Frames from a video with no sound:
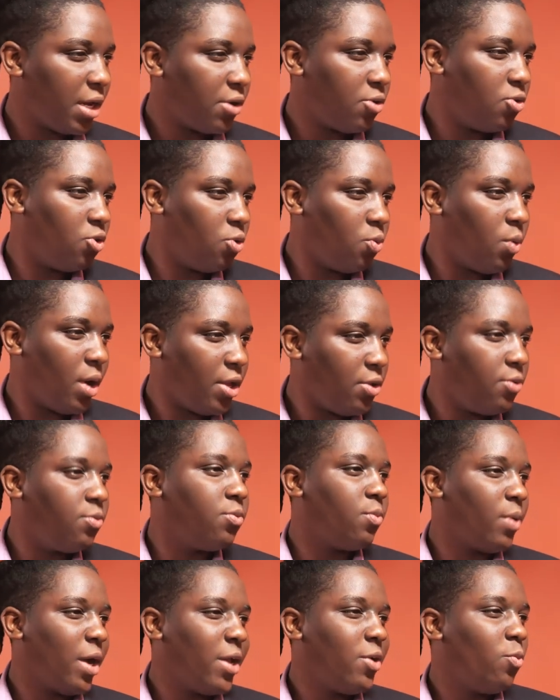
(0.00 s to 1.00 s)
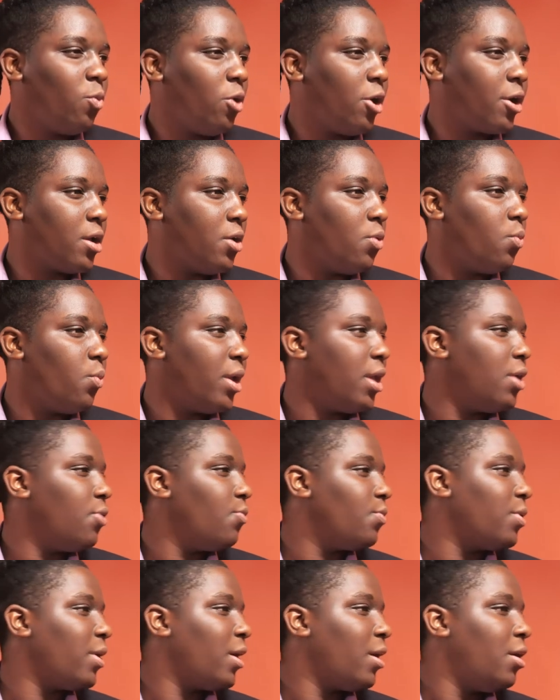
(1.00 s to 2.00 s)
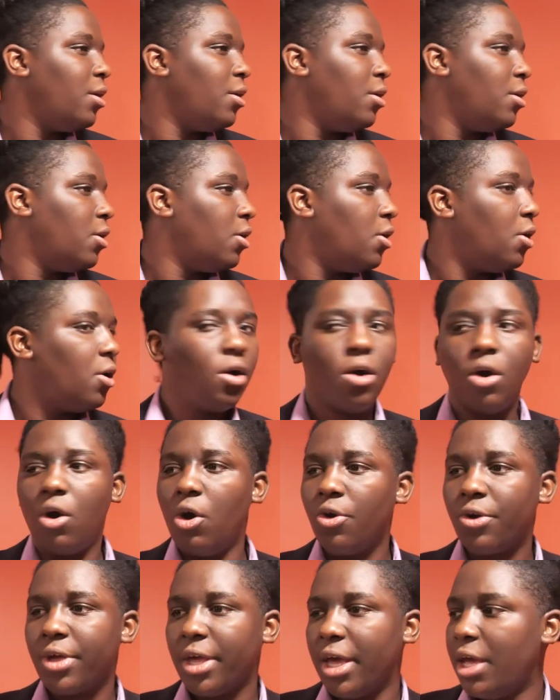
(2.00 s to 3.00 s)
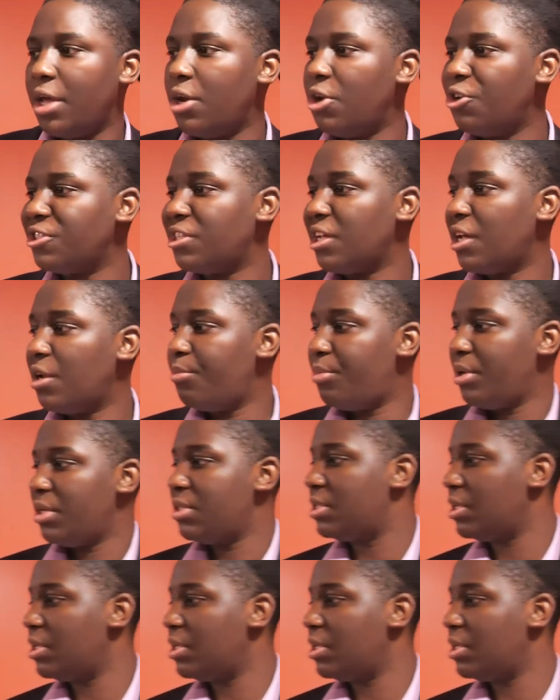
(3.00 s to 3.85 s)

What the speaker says: I don't know why you walking away, but okay, no, it's not a big